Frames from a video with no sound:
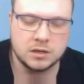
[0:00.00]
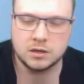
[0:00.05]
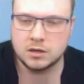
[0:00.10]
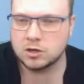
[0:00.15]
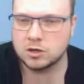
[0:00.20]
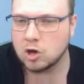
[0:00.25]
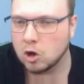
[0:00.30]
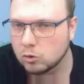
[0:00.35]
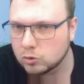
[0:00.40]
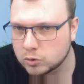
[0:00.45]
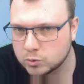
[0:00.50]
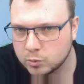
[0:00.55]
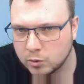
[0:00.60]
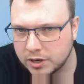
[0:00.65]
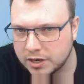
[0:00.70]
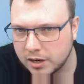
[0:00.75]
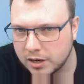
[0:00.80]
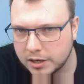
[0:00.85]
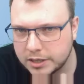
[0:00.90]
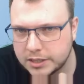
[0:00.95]
Cold
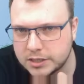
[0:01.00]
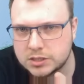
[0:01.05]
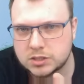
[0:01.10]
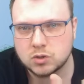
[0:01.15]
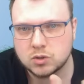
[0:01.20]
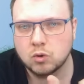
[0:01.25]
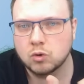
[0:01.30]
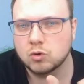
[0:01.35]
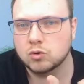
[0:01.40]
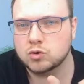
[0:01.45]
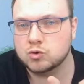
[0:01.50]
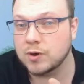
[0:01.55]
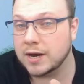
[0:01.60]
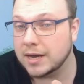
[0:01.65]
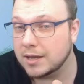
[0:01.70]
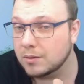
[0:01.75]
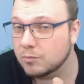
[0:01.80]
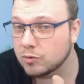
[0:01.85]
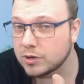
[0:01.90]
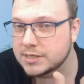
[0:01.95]
One Knights or
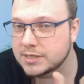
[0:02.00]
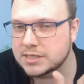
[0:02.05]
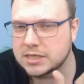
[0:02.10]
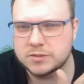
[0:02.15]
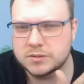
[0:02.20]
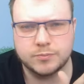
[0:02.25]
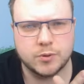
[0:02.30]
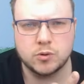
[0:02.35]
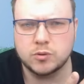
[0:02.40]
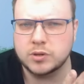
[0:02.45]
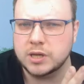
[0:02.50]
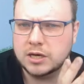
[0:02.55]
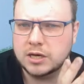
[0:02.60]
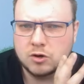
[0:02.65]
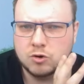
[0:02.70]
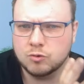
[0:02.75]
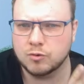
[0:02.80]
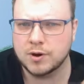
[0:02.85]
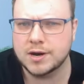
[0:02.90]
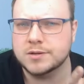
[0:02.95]
Dragon Princes, both
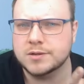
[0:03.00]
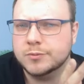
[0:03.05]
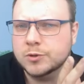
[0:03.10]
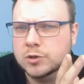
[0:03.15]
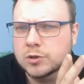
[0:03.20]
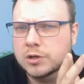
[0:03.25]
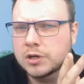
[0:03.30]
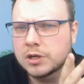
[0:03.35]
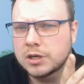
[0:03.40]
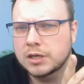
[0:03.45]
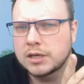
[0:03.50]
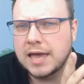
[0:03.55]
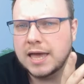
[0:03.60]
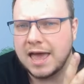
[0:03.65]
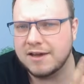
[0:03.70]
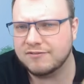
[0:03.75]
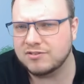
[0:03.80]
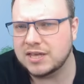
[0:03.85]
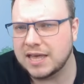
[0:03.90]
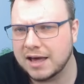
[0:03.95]
incredible
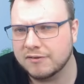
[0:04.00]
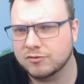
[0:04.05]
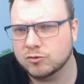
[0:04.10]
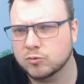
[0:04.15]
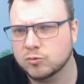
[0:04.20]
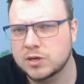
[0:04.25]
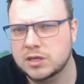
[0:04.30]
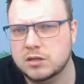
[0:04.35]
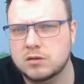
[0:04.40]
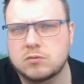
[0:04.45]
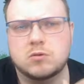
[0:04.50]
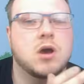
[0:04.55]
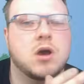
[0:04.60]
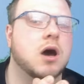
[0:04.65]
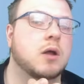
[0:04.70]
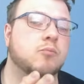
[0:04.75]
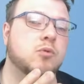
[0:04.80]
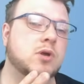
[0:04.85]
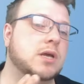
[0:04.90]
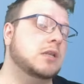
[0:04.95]
heavy cavalry that you
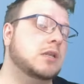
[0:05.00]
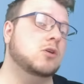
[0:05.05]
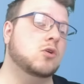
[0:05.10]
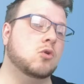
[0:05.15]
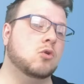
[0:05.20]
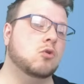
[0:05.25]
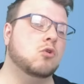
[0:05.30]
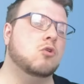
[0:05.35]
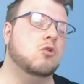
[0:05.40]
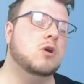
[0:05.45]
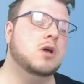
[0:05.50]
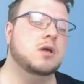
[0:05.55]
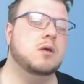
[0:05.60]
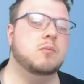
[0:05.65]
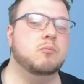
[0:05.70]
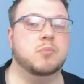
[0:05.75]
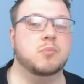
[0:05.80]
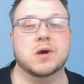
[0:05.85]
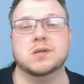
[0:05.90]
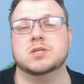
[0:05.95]
can't bring in core,
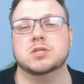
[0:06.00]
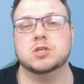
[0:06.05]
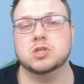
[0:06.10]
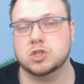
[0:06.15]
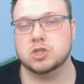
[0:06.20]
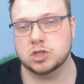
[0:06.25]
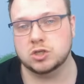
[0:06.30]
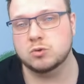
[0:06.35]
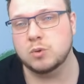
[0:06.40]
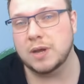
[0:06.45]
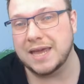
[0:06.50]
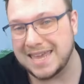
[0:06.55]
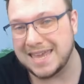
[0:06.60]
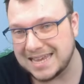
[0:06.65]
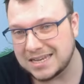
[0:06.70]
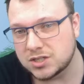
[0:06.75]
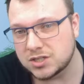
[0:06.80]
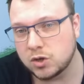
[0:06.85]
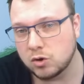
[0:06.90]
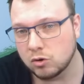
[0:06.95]
but do
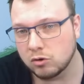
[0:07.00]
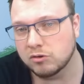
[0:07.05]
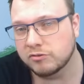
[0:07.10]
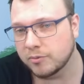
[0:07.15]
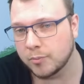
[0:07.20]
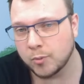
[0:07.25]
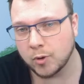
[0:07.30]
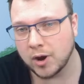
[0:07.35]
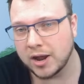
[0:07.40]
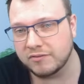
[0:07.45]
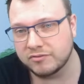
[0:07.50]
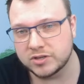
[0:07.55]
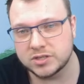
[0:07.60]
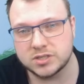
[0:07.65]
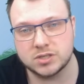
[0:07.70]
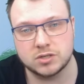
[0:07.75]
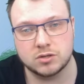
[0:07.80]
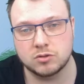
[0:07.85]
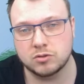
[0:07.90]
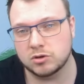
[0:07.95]
eat core for
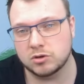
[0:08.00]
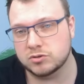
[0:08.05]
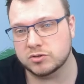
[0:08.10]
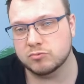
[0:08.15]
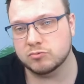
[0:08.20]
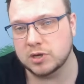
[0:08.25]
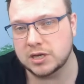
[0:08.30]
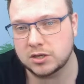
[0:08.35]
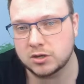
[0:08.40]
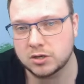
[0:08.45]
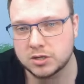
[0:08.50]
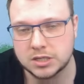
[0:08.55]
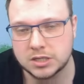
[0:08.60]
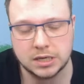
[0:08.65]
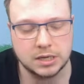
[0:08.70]
breakfast. Those are really good.